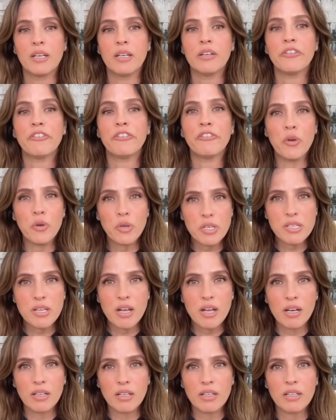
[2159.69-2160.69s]
focus
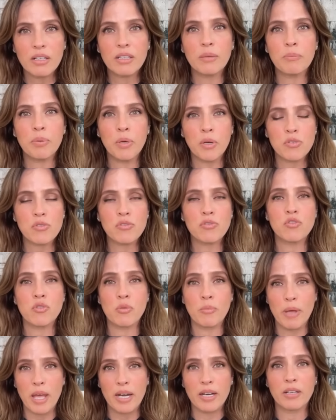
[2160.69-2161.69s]
on the
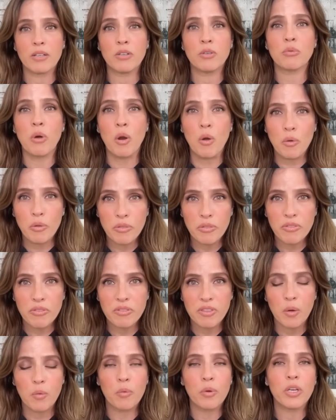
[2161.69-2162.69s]
post-traumatic growth
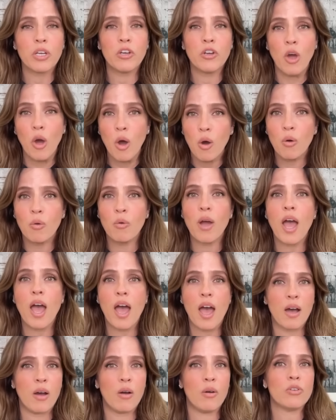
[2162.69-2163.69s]
that we know
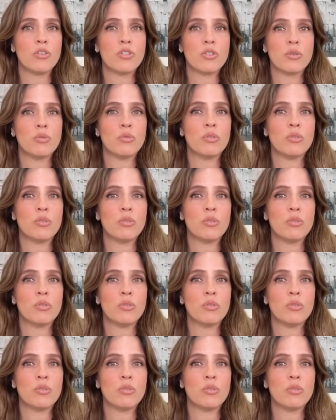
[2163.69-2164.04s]
how to